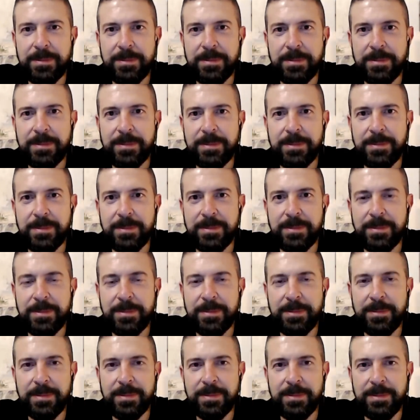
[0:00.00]

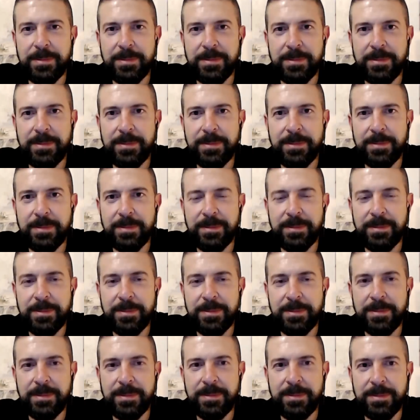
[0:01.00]

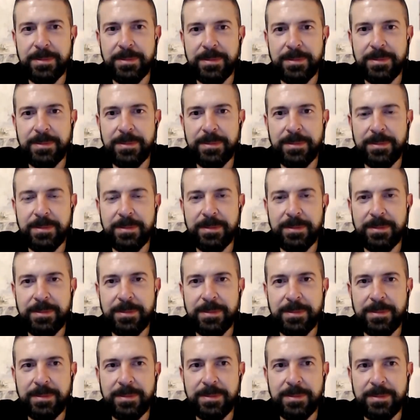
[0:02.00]

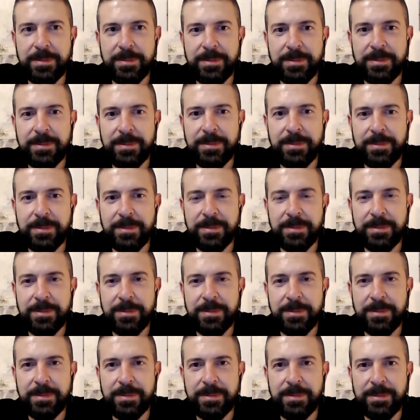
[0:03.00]

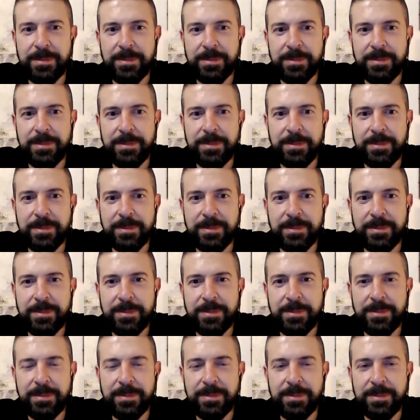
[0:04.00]

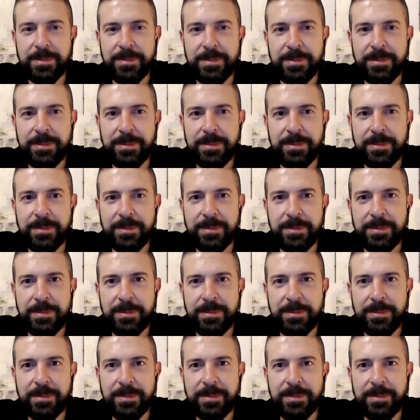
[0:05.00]
(silent)